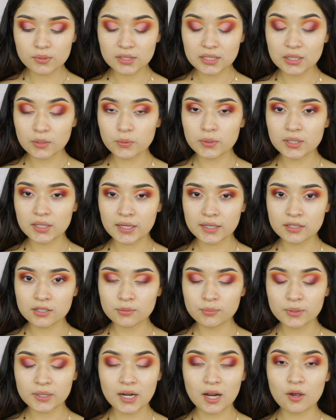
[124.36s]
liquid liner,
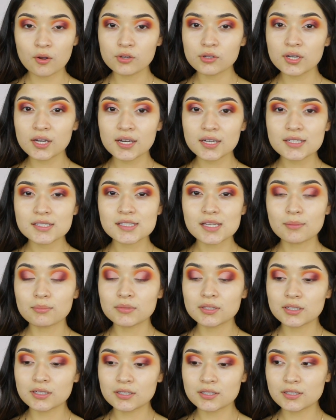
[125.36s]
but now, you guys, I'm
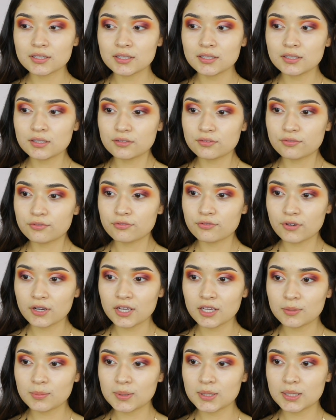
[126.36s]
literally
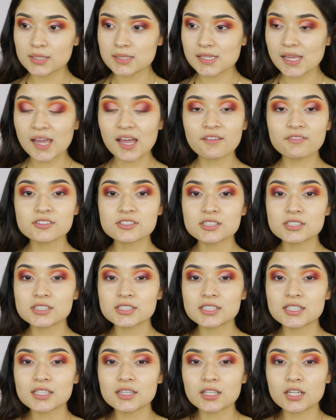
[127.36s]
afraid because I haven't done
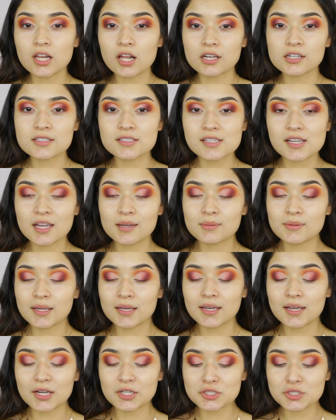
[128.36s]
it in the longest time.
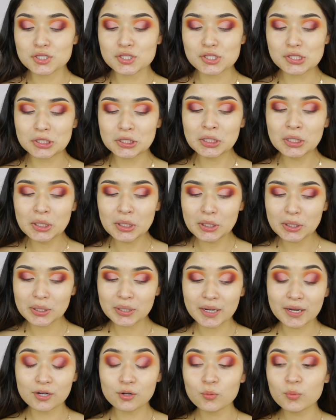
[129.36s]
Like,
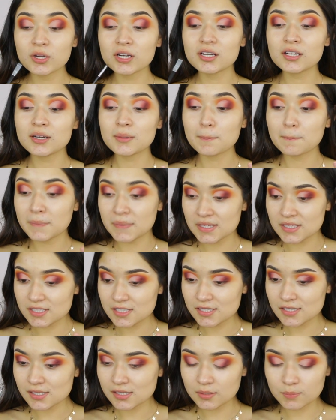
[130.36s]
I don't want to mess
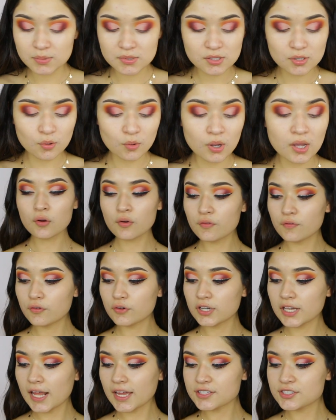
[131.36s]
this up. So for
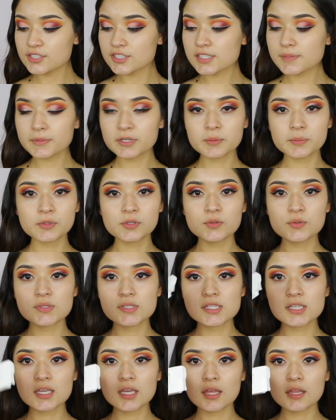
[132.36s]
lashes, I'm going to be
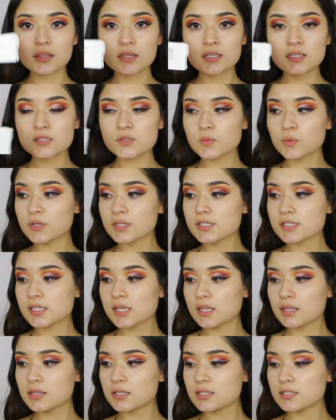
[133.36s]
using these ones,
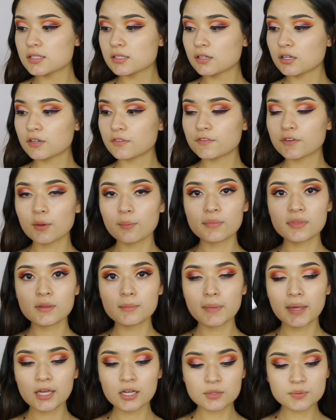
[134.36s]
and these are from the
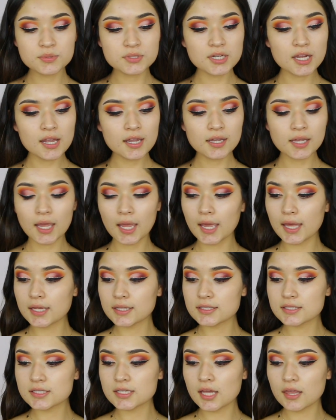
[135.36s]
Makeup Shack,
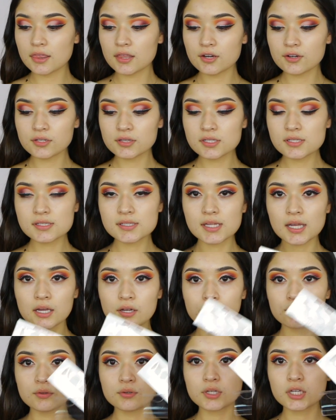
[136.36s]
and they're in the
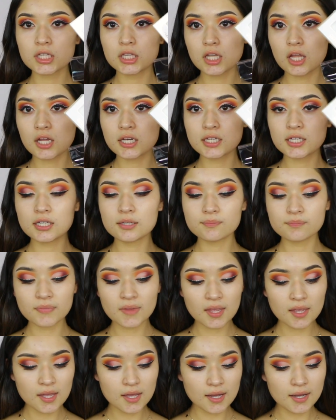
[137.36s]
style Milani.
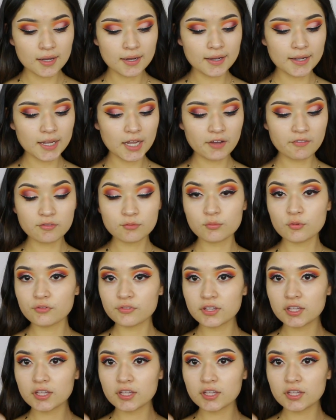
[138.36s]
I have them over